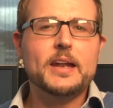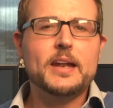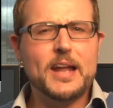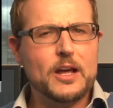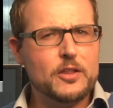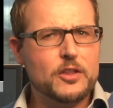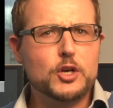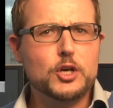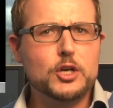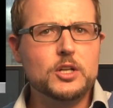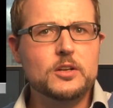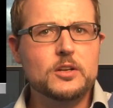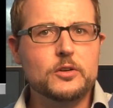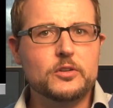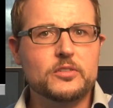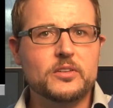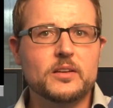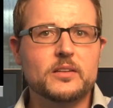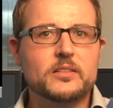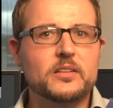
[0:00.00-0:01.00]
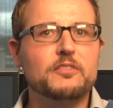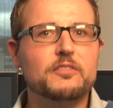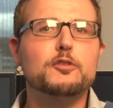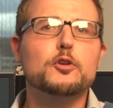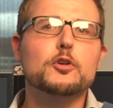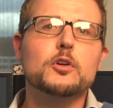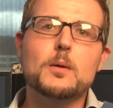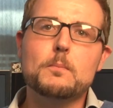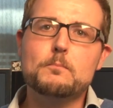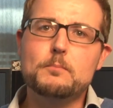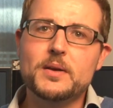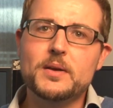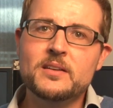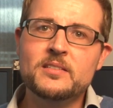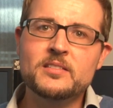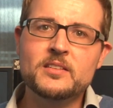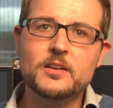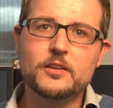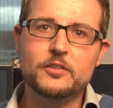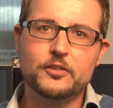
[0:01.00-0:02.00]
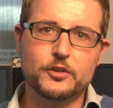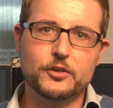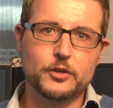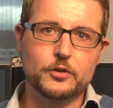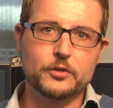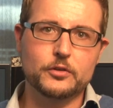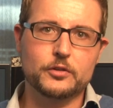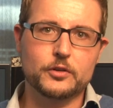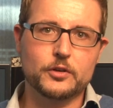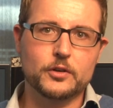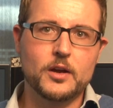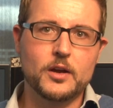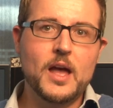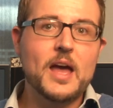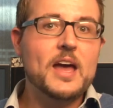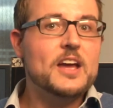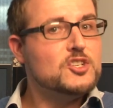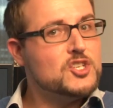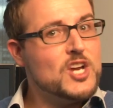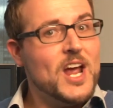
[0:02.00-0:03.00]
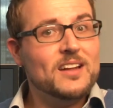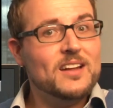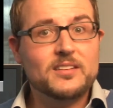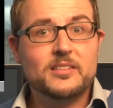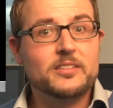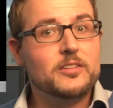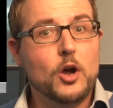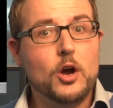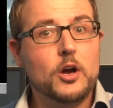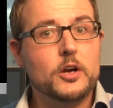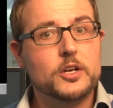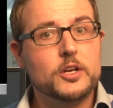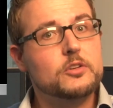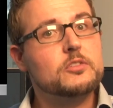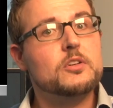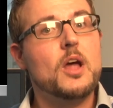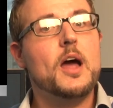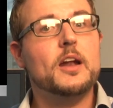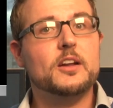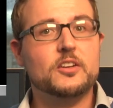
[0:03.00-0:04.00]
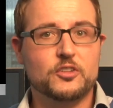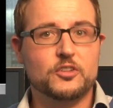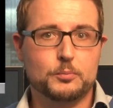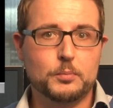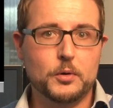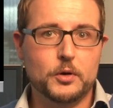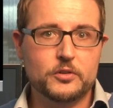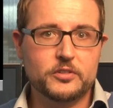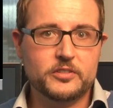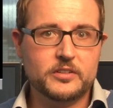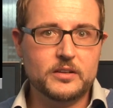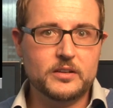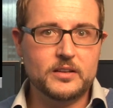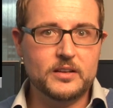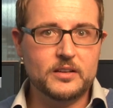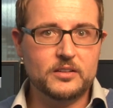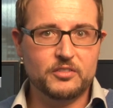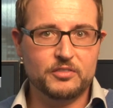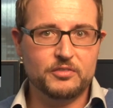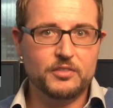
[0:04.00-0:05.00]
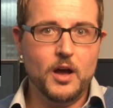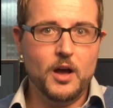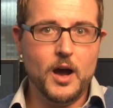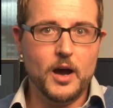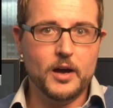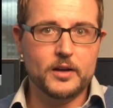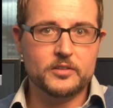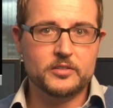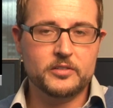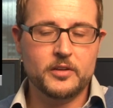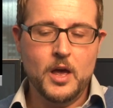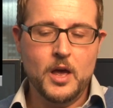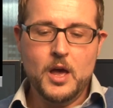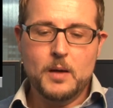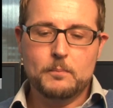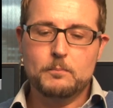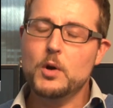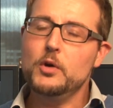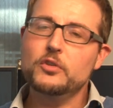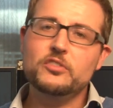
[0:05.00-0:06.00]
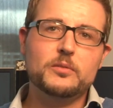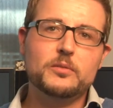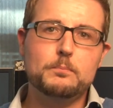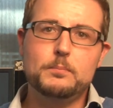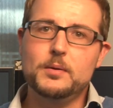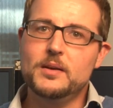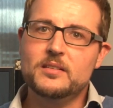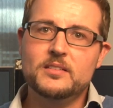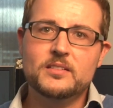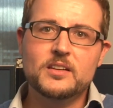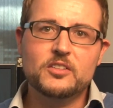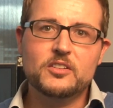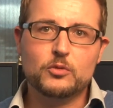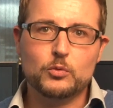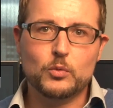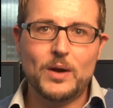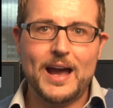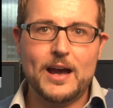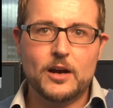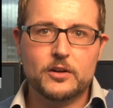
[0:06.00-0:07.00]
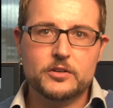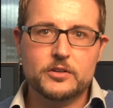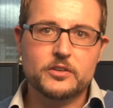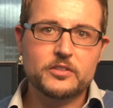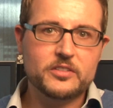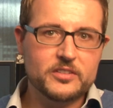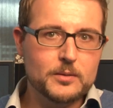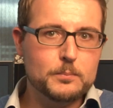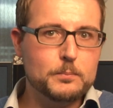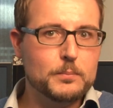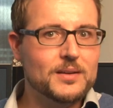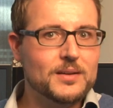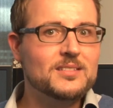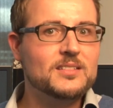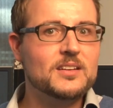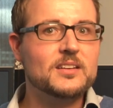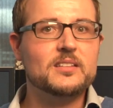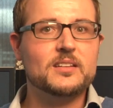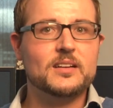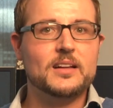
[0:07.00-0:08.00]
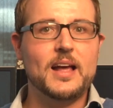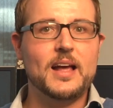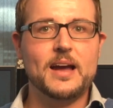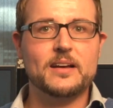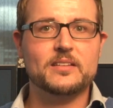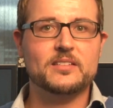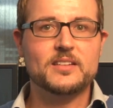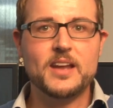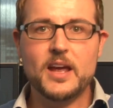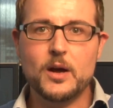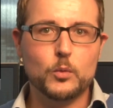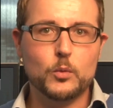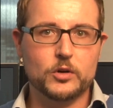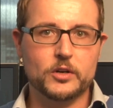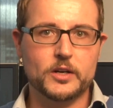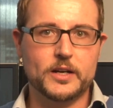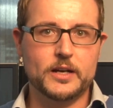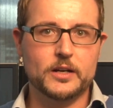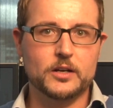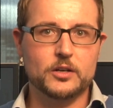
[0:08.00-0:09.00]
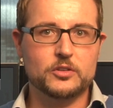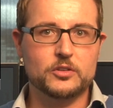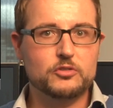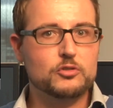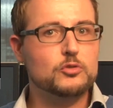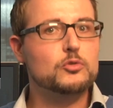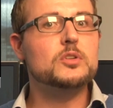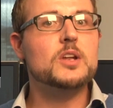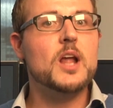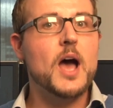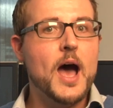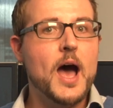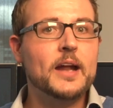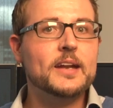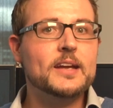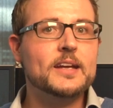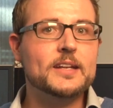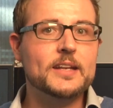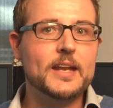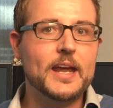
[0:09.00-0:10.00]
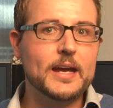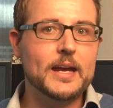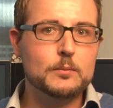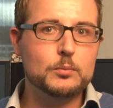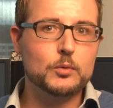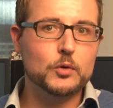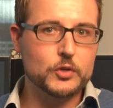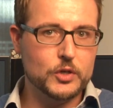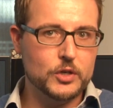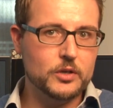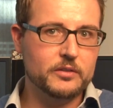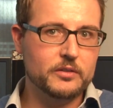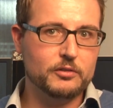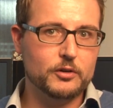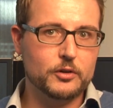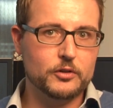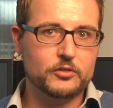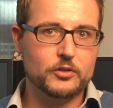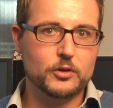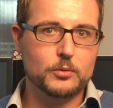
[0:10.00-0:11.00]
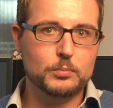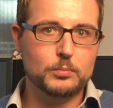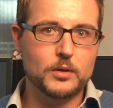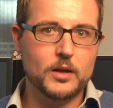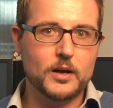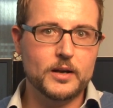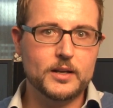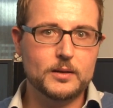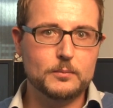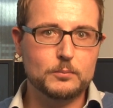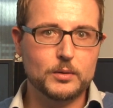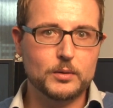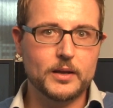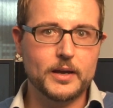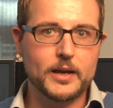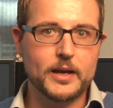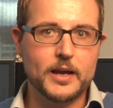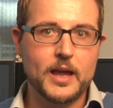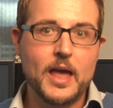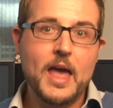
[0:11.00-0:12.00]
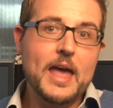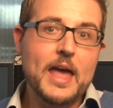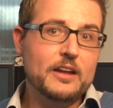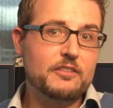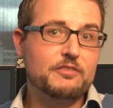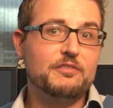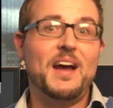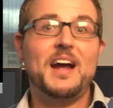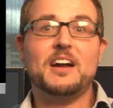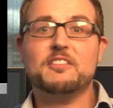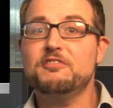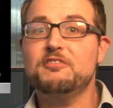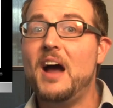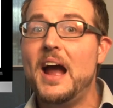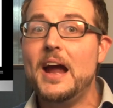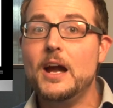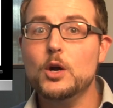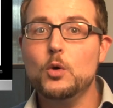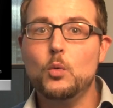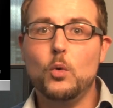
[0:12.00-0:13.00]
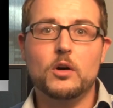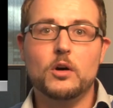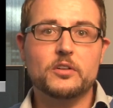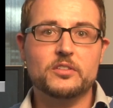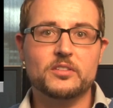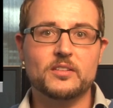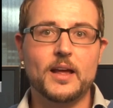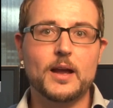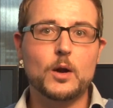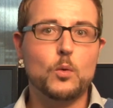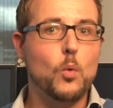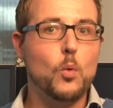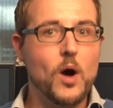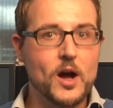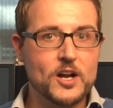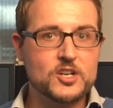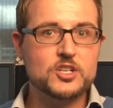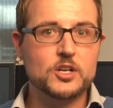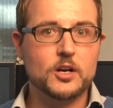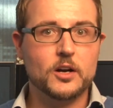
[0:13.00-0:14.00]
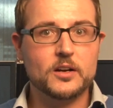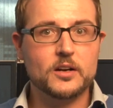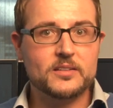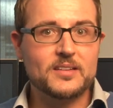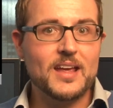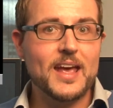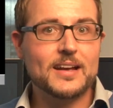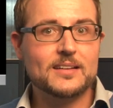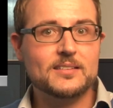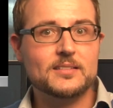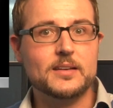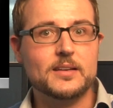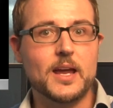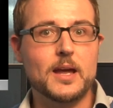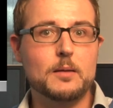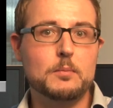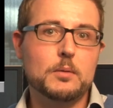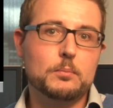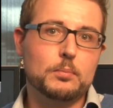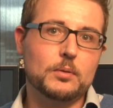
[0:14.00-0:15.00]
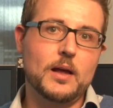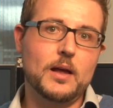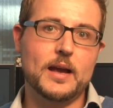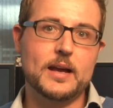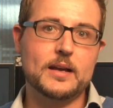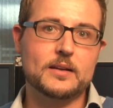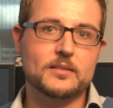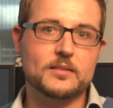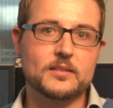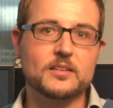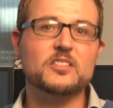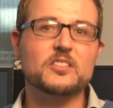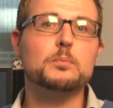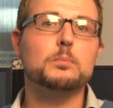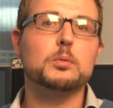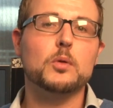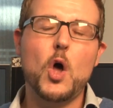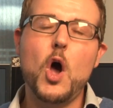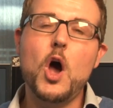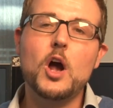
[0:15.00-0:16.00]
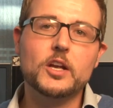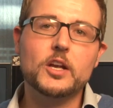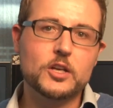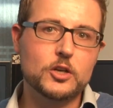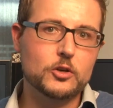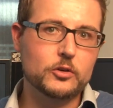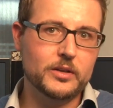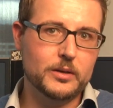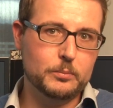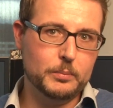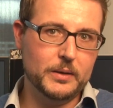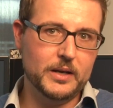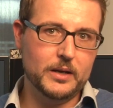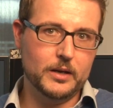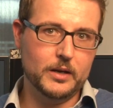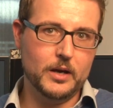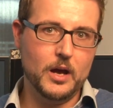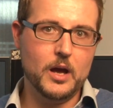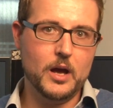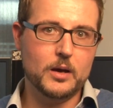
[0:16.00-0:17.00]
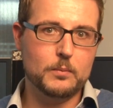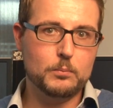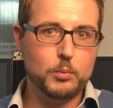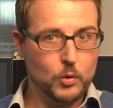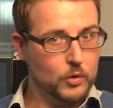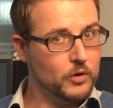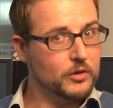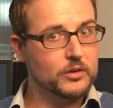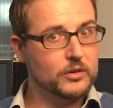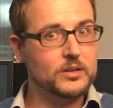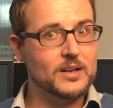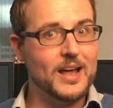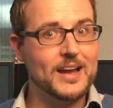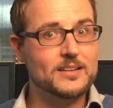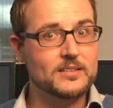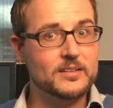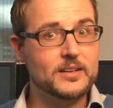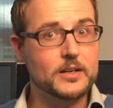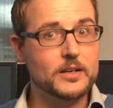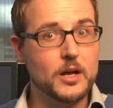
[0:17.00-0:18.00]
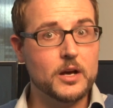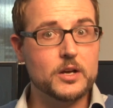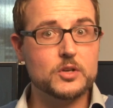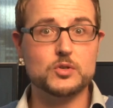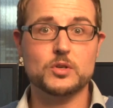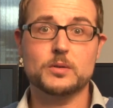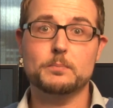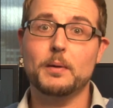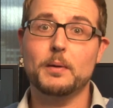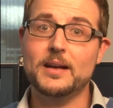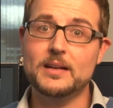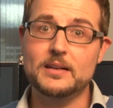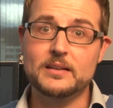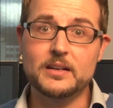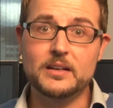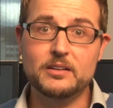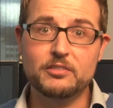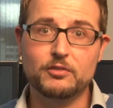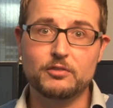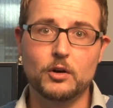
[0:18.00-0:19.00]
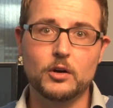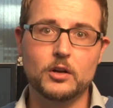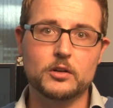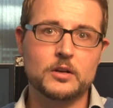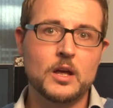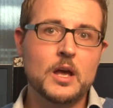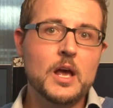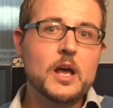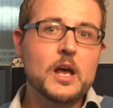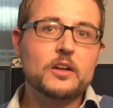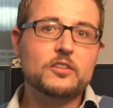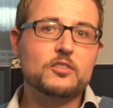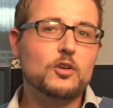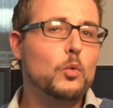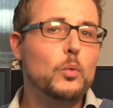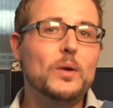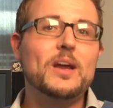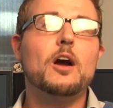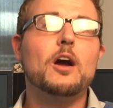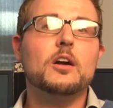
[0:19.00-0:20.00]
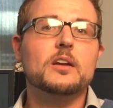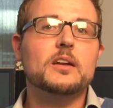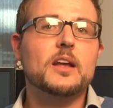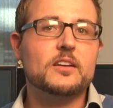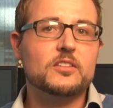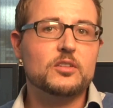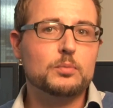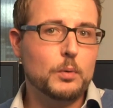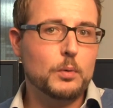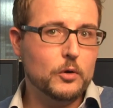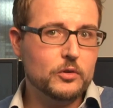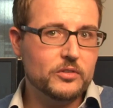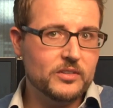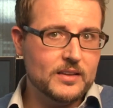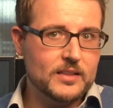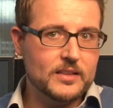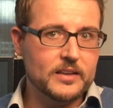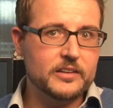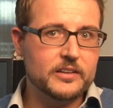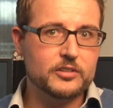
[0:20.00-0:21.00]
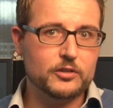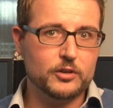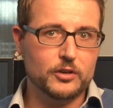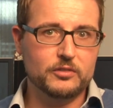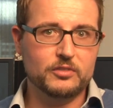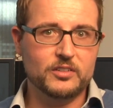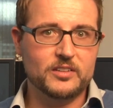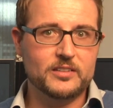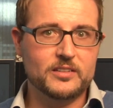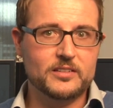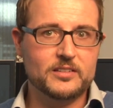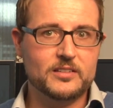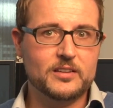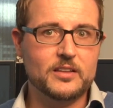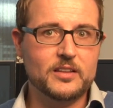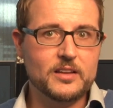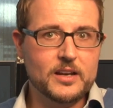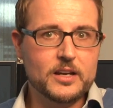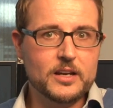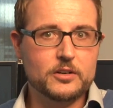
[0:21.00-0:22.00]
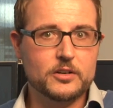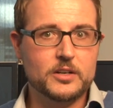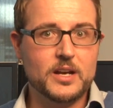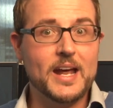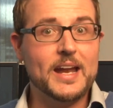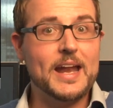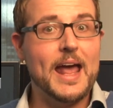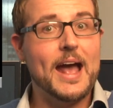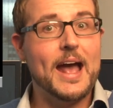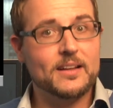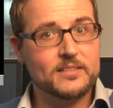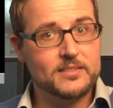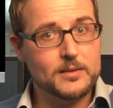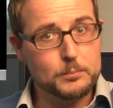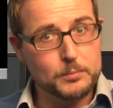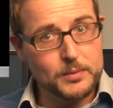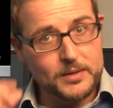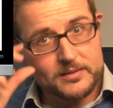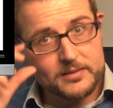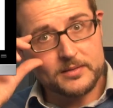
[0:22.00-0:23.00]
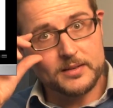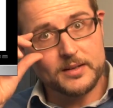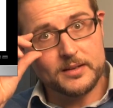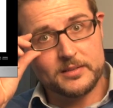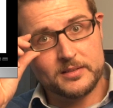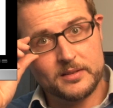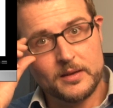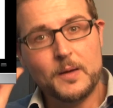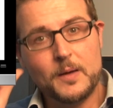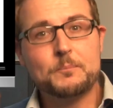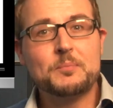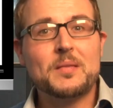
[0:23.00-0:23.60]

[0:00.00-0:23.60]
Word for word: Now, the good news is if you're a business user, chances are you're not exposed to these flaws. Most business routers and business class network gear do not enable universal plug and play. In fact, firewalls like WatchGuard's XTM appliances block UDP uh, port 1900 by default. So we aren't exposing these services to the the internet as a business.